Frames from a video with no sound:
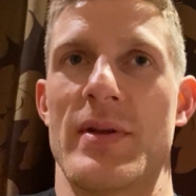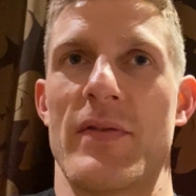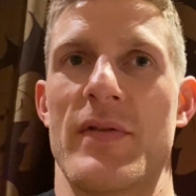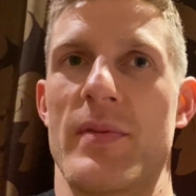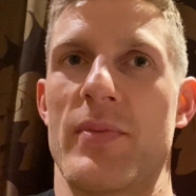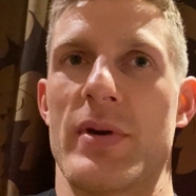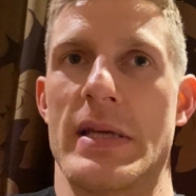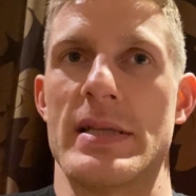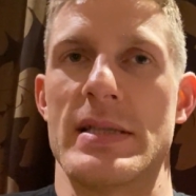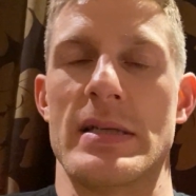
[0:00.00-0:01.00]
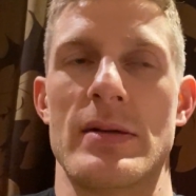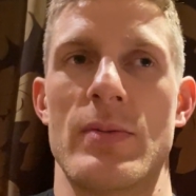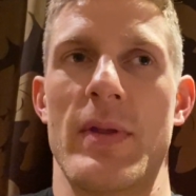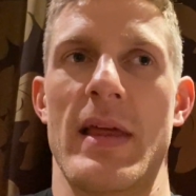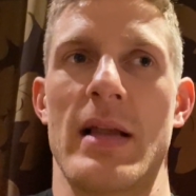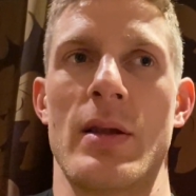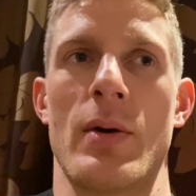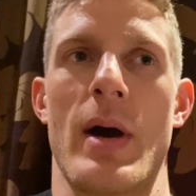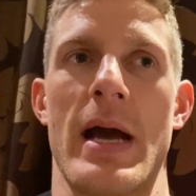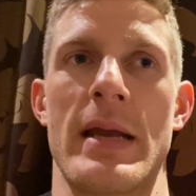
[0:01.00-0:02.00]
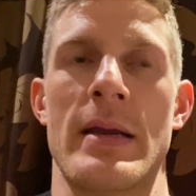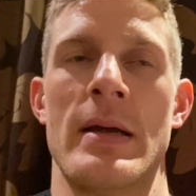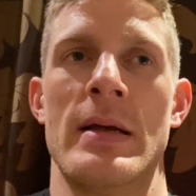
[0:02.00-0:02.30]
They were feeling pretty easy with that low height.